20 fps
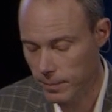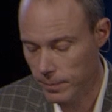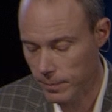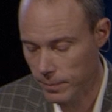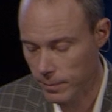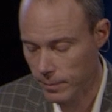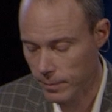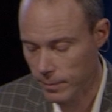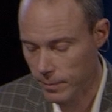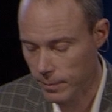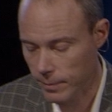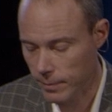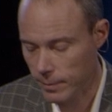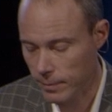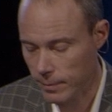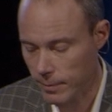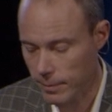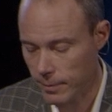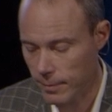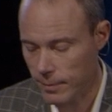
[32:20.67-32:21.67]

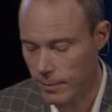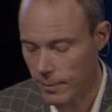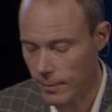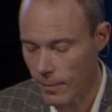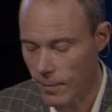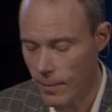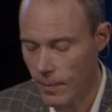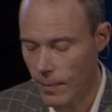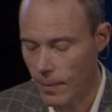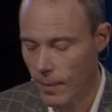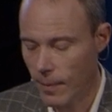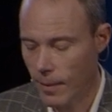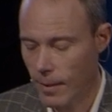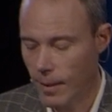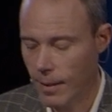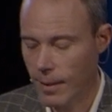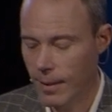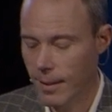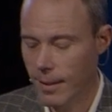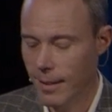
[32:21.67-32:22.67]

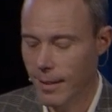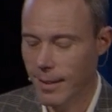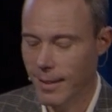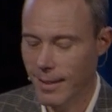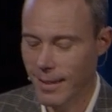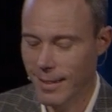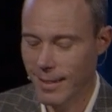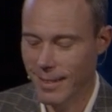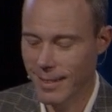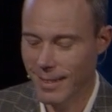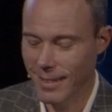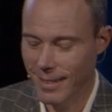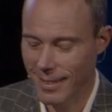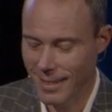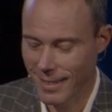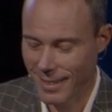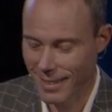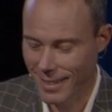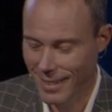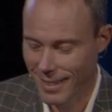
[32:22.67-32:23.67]

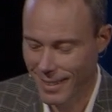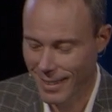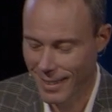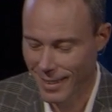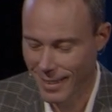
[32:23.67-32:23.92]
Nobody speaks.